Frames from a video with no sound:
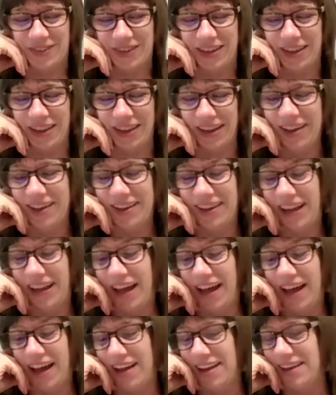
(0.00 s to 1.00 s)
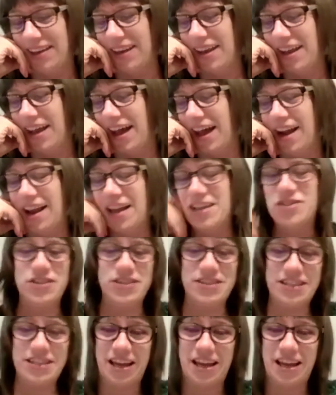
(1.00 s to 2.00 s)
But yeah, and I
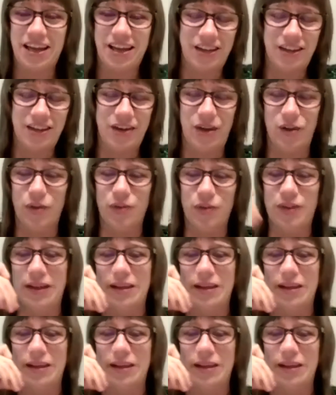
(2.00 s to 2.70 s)
should say, you know,